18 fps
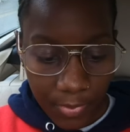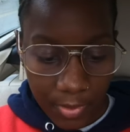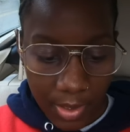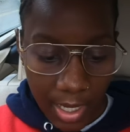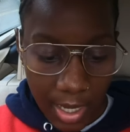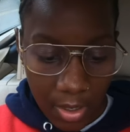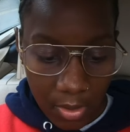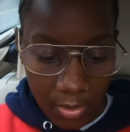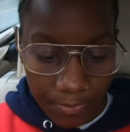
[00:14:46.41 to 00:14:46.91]

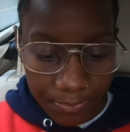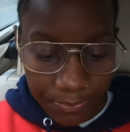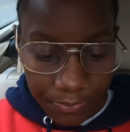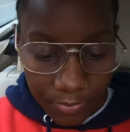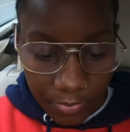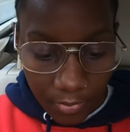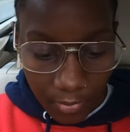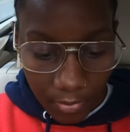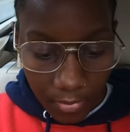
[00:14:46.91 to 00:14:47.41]
now
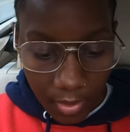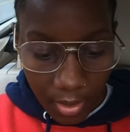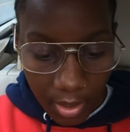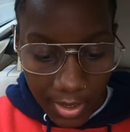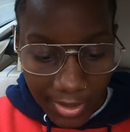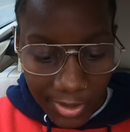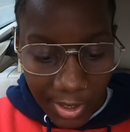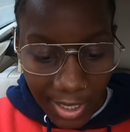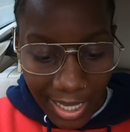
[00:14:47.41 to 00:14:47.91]

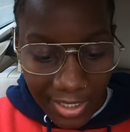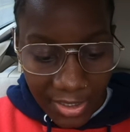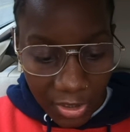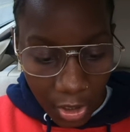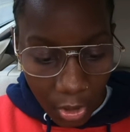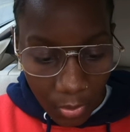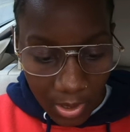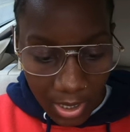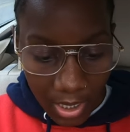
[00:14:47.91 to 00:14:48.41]
let's look at
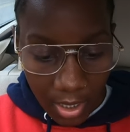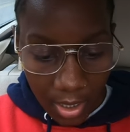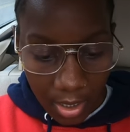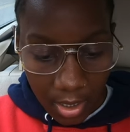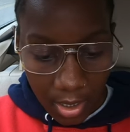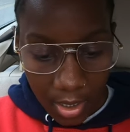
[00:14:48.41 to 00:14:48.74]
zoe